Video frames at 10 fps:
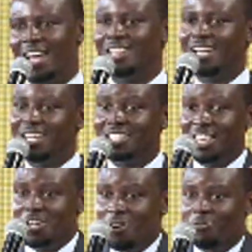And the lady
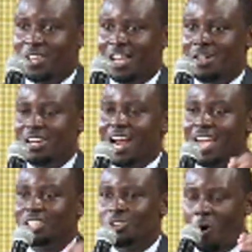signed off their
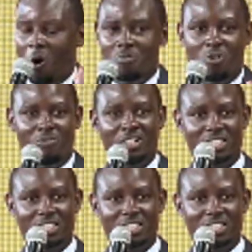nice home,